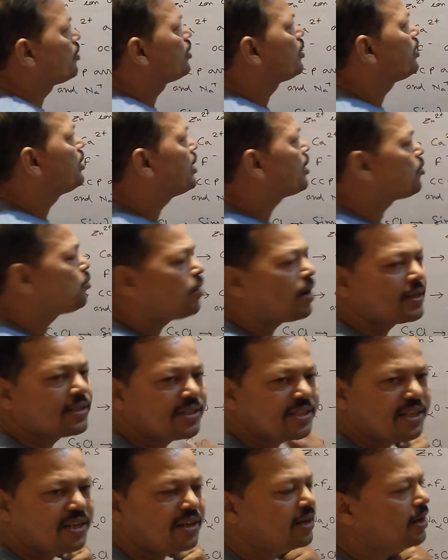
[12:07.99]
Here one
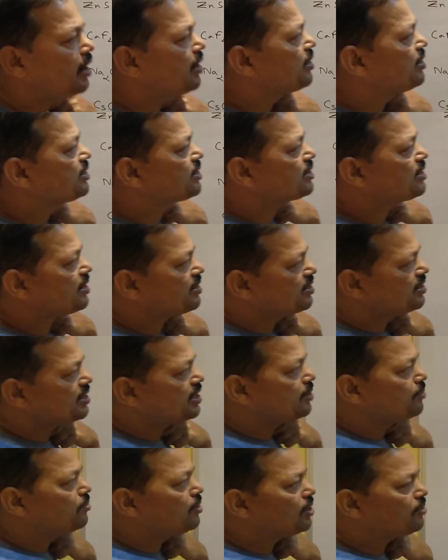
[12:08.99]
zinc ion is
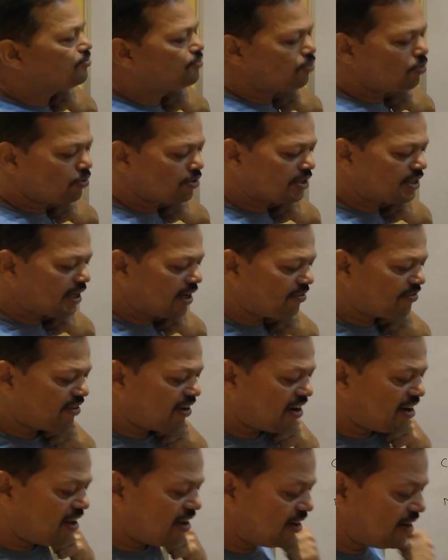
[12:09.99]
touching by 4
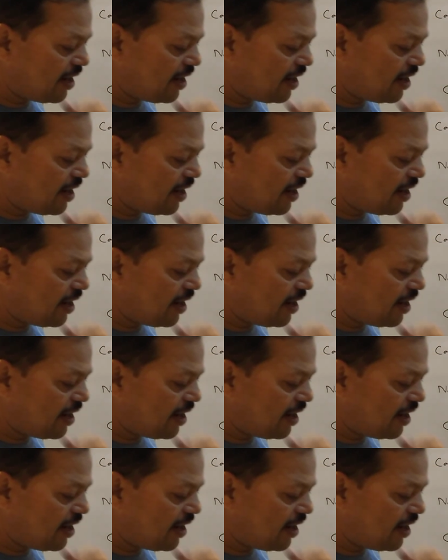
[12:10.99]
sulfide ion,